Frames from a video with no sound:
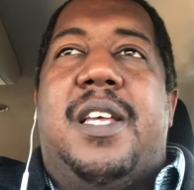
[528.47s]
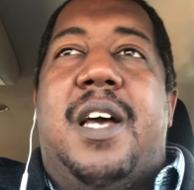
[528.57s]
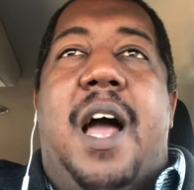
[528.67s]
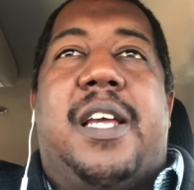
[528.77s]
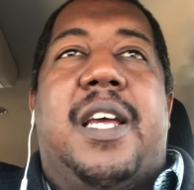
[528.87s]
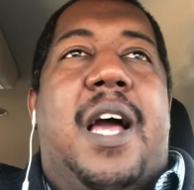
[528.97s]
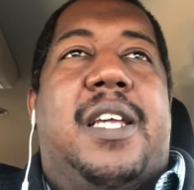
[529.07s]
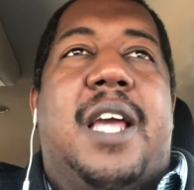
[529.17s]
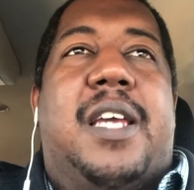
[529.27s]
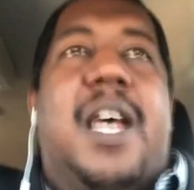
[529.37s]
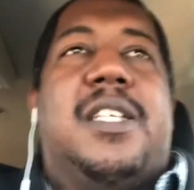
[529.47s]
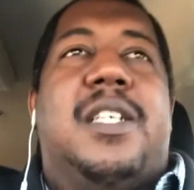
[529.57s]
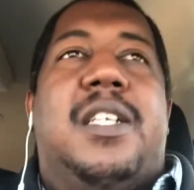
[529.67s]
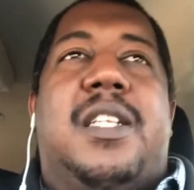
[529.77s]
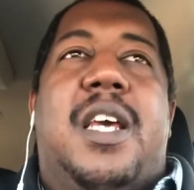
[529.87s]
I guess
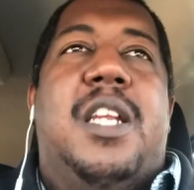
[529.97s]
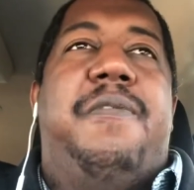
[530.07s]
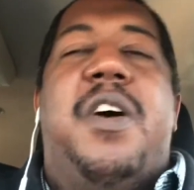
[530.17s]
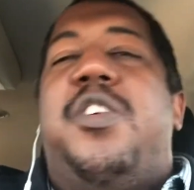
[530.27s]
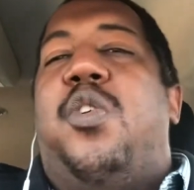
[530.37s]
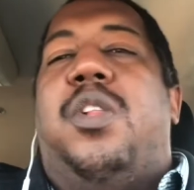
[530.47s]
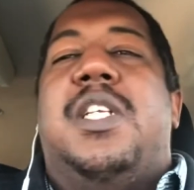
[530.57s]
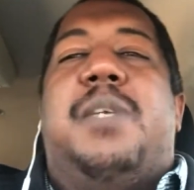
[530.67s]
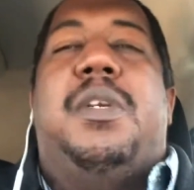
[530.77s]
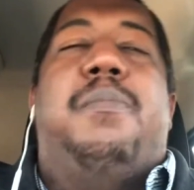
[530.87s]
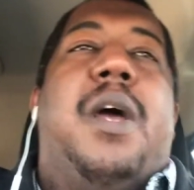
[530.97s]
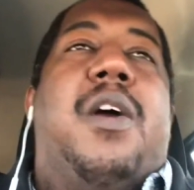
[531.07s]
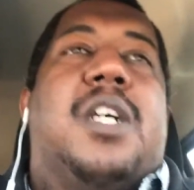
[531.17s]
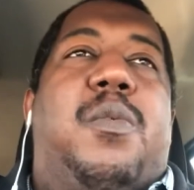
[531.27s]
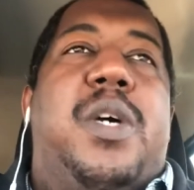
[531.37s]
the individualism in
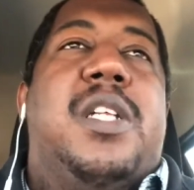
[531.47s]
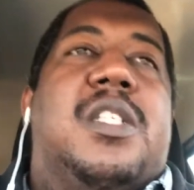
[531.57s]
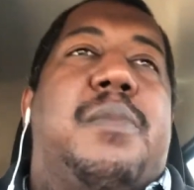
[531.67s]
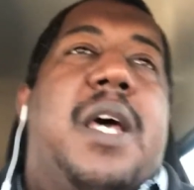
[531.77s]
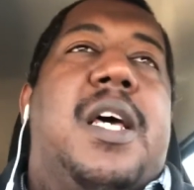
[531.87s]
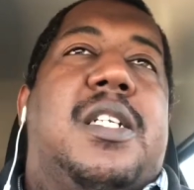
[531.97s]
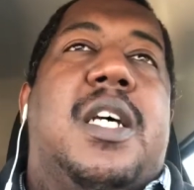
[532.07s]
America wins, man.